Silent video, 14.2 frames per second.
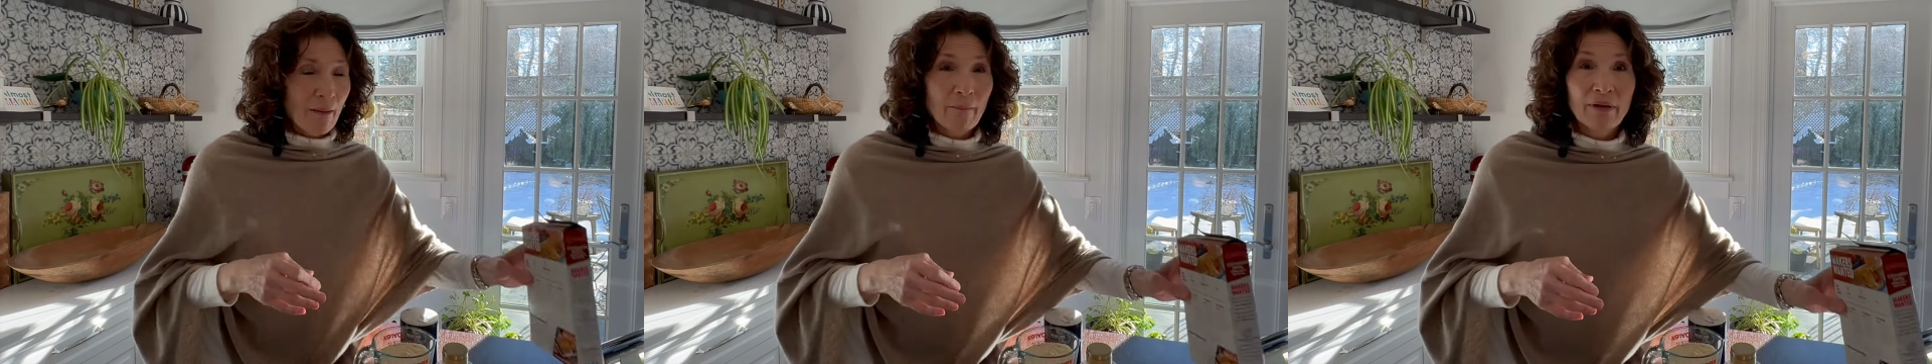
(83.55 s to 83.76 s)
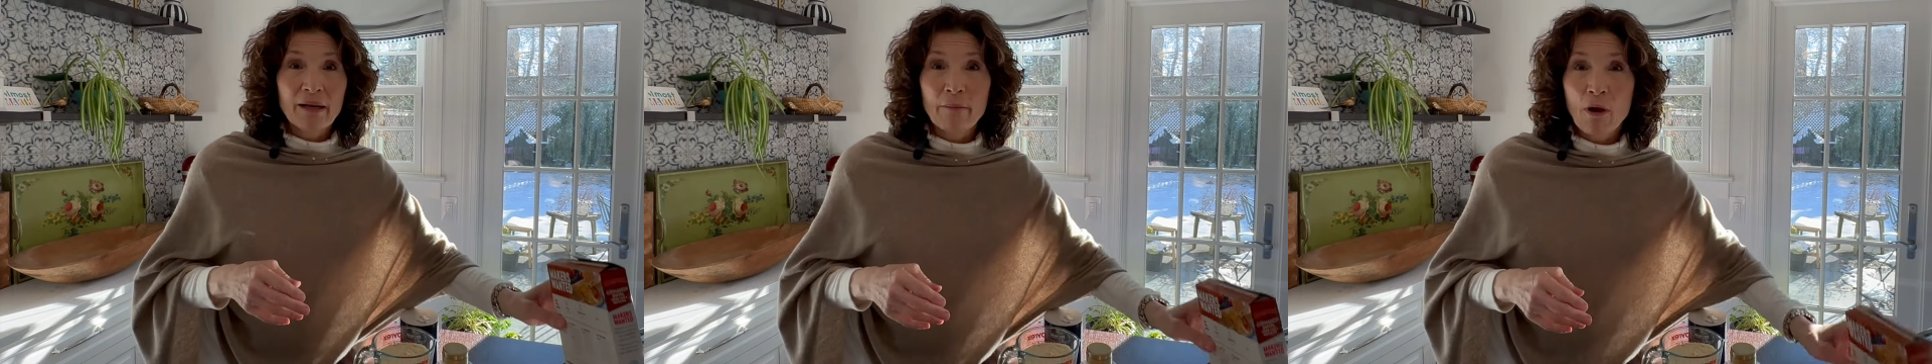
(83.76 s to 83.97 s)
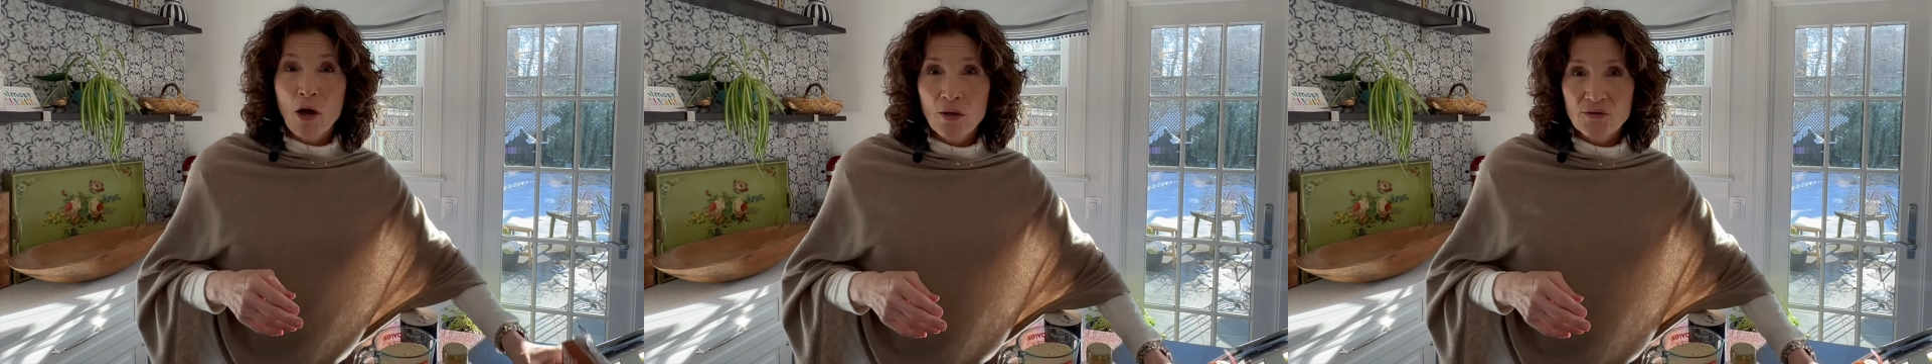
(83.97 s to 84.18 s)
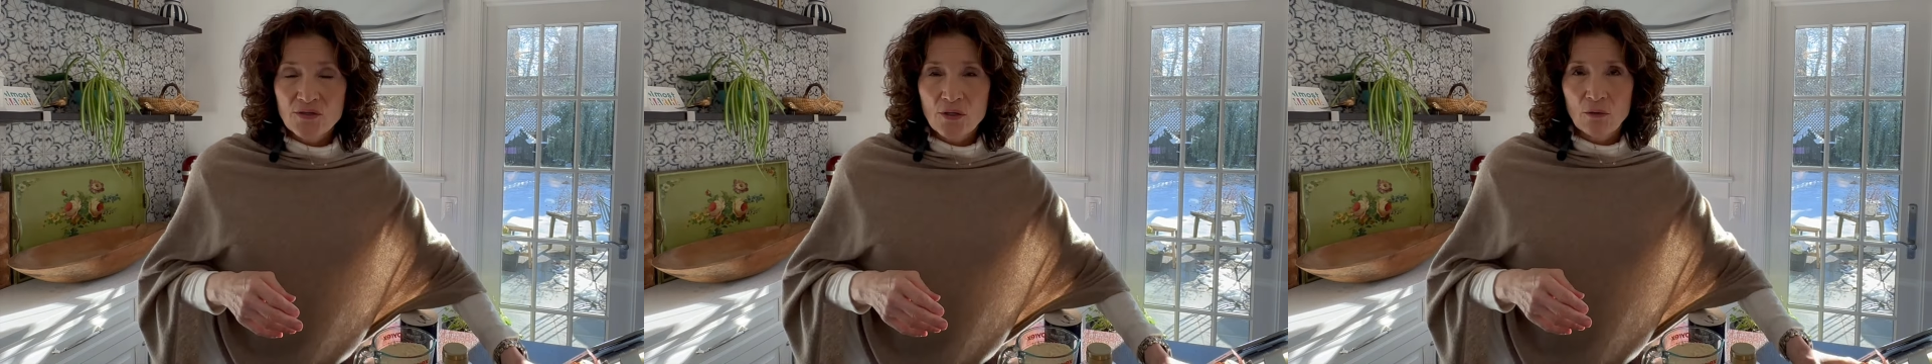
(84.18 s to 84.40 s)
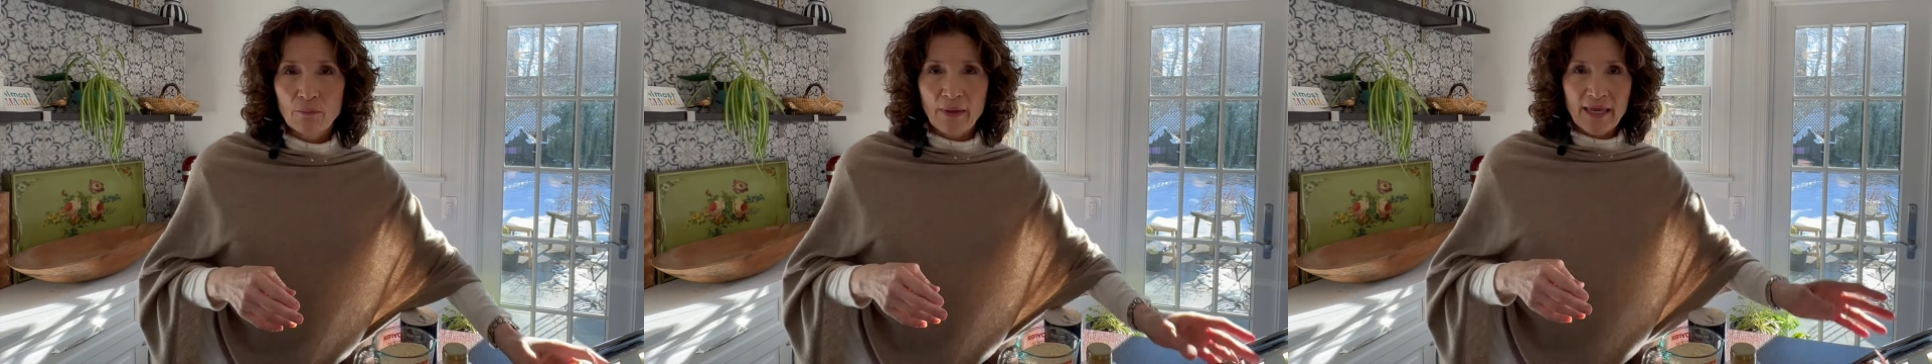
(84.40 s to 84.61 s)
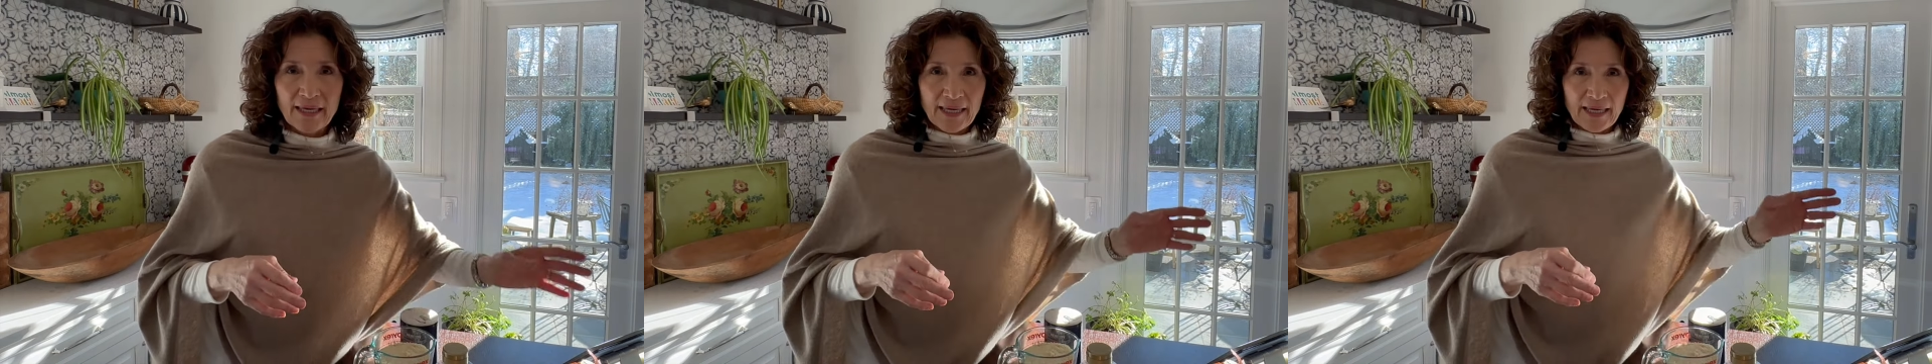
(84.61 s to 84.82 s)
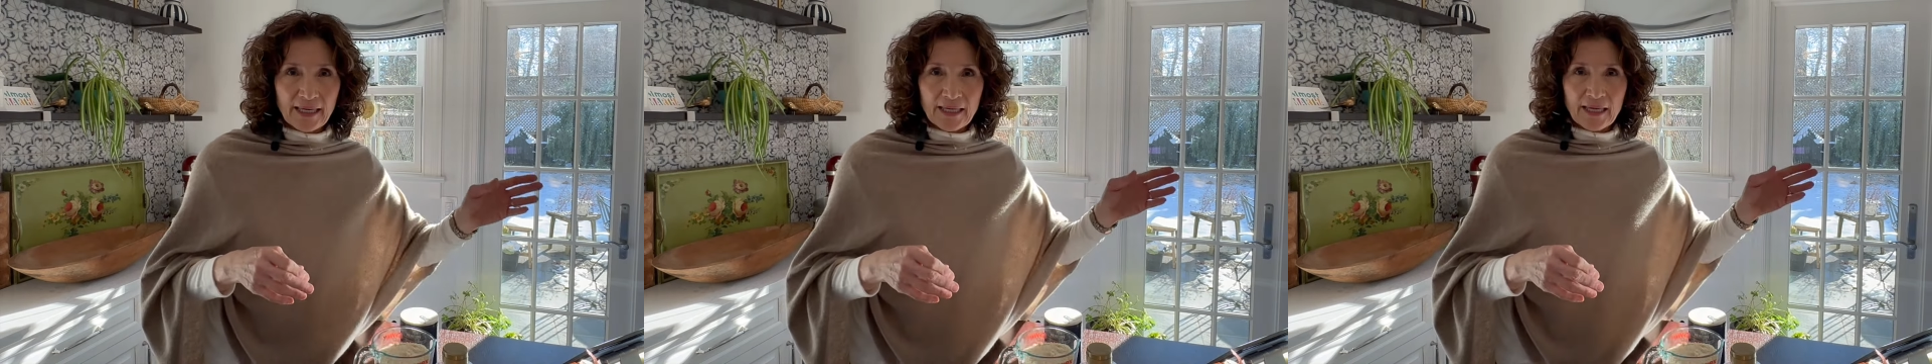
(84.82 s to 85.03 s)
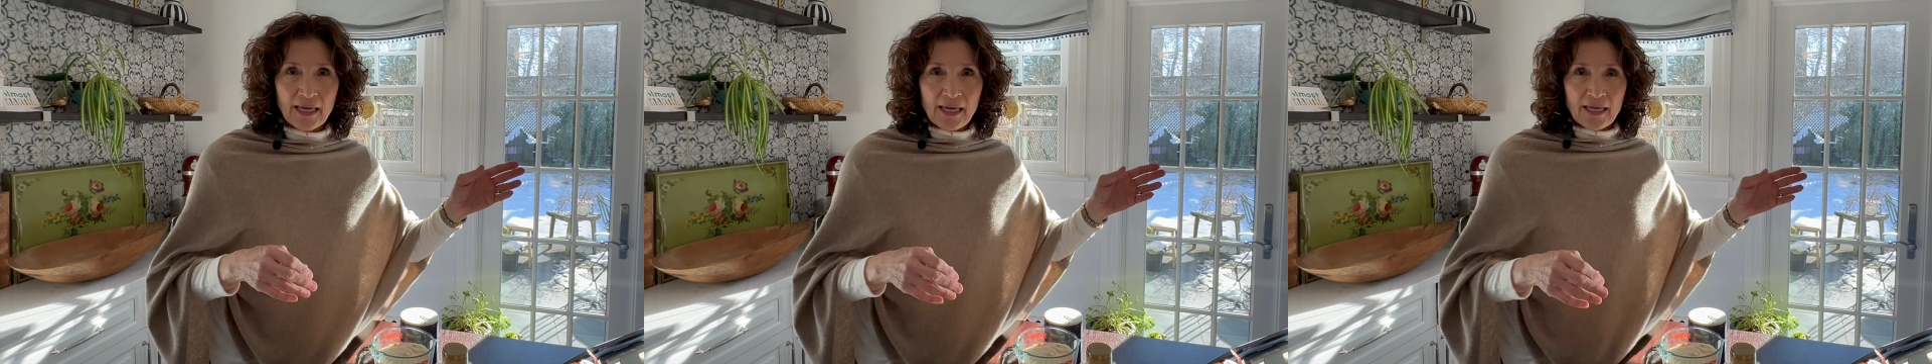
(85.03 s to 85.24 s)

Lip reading: But I'm also making